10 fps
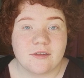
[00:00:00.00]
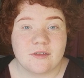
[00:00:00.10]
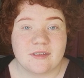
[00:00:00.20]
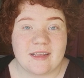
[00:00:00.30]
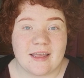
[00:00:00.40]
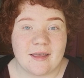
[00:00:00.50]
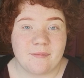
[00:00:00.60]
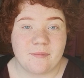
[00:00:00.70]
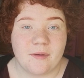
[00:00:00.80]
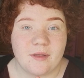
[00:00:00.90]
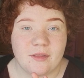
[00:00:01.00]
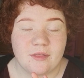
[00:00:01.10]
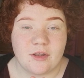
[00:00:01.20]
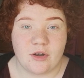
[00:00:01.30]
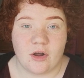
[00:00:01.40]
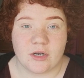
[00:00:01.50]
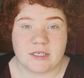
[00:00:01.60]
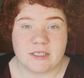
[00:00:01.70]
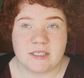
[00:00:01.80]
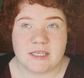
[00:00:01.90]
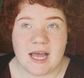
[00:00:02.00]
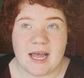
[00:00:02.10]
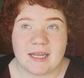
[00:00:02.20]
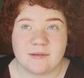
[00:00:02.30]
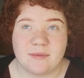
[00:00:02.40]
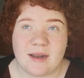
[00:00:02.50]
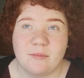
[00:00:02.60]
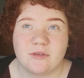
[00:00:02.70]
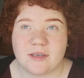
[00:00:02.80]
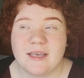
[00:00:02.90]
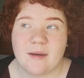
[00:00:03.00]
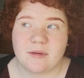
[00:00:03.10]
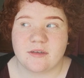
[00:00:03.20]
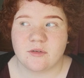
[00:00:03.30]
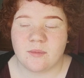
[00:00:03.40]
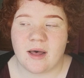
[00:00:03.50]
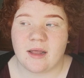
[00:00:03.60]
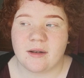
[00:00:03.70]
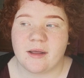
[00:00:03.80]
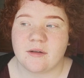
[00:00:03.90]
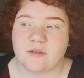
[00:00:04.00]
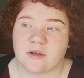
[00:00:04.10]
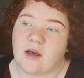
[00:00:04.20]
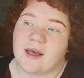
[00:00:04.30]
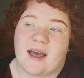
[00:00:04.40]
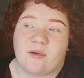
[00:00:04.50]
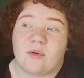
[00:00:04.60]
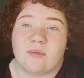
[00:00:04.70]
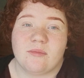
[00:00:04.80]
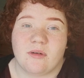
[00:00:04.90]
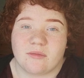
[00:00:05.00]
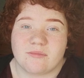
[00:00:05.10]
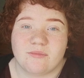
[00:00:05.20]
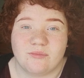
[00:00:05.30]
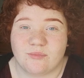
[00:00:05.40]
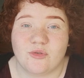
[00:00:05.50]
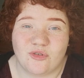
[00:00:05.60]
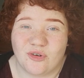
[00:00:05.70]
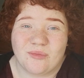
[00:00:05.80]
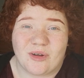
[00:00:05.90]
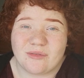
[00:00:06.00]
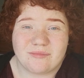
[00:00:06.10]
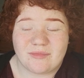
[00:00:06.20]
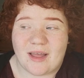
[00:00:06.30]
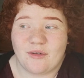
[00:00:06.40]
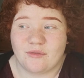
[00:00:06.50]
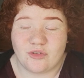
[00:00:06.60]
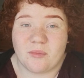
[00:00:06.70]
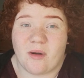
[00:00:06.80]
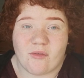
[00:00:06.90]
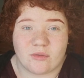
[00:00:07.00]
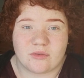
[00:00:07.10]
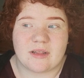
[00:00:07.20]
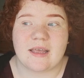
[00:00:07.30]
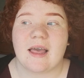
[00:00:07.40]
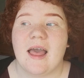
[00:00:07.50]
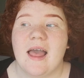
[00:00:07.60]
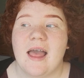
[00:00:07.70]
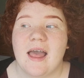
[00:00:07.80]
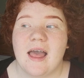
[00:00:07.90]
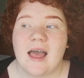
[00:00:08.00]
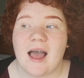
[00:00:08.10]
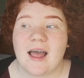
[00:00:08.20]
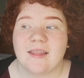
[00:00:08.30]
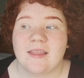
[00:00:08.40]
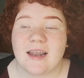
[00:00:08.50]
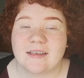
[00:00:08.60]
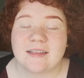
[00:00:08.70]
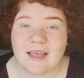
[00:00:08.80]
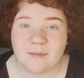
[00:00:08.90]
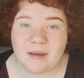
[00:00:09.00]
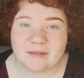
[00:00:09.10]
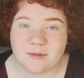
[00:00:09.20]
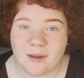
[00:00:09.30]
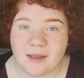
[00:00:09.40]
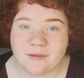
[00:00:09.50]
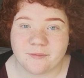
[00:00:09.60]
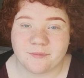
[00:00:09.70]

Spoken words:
to see him the night, and my nan was like, "Yeah, but he's unwell." And I was like, "Okay, we'll like, come like tomorrow or something." And the next day he passed away.